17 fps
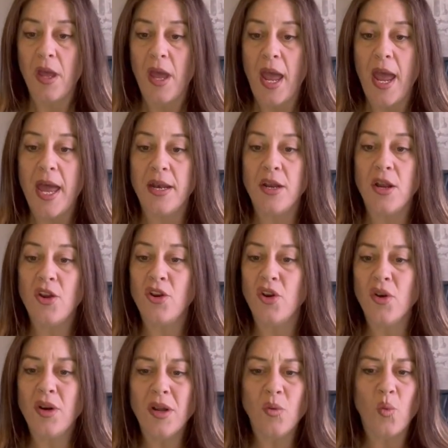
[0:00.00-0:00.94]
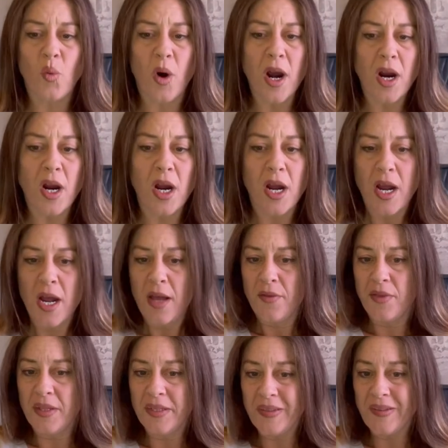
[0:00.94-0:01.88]
And you can work
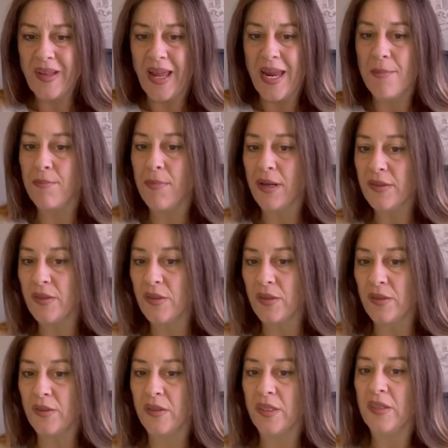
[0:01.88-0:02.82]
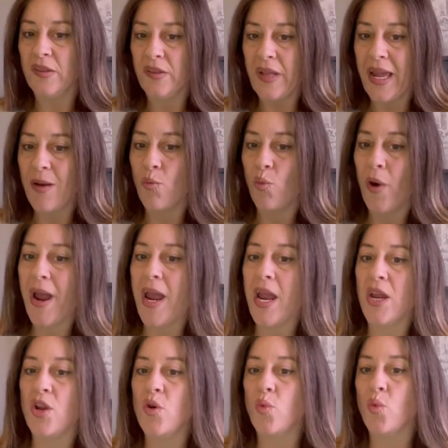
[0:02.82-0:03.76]
the same muscles the same way
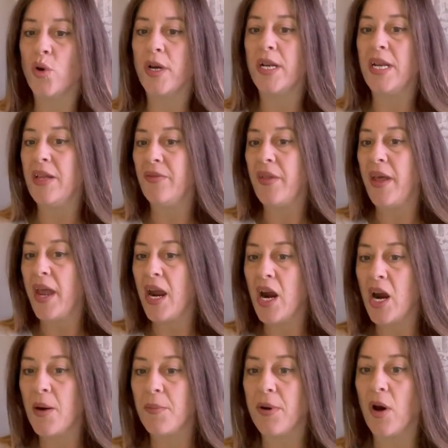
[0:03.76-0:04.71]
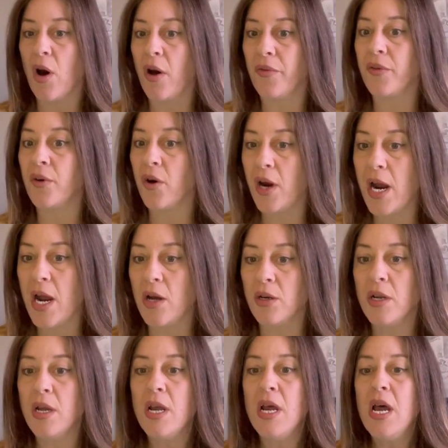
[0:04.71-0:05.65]
you would in the air, but on the
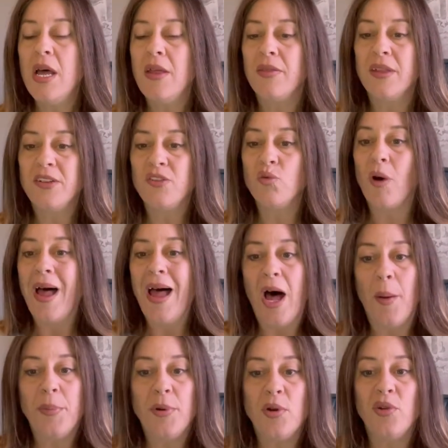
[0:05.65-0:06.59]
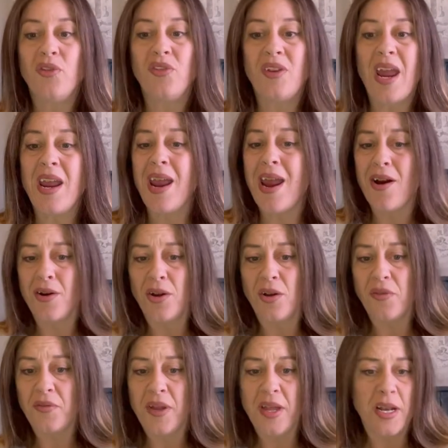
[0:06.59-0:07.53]
ground. This will help you stay aerial
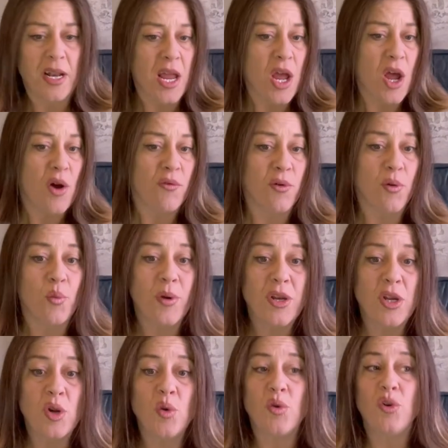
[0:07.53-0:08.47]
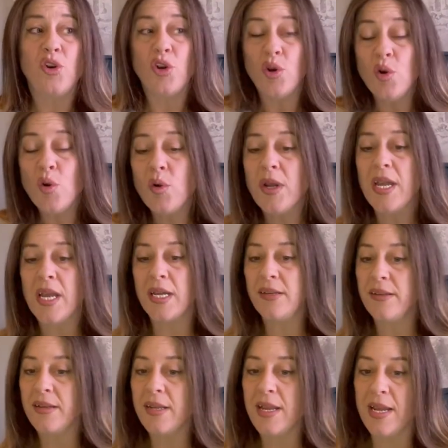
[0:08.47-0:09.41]
fit for when you do
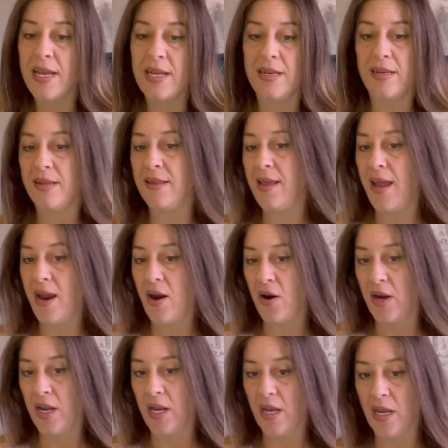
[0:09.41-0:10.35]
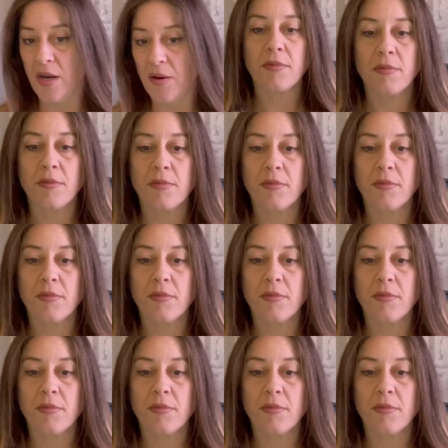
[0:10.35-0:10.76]
get to get into the air again.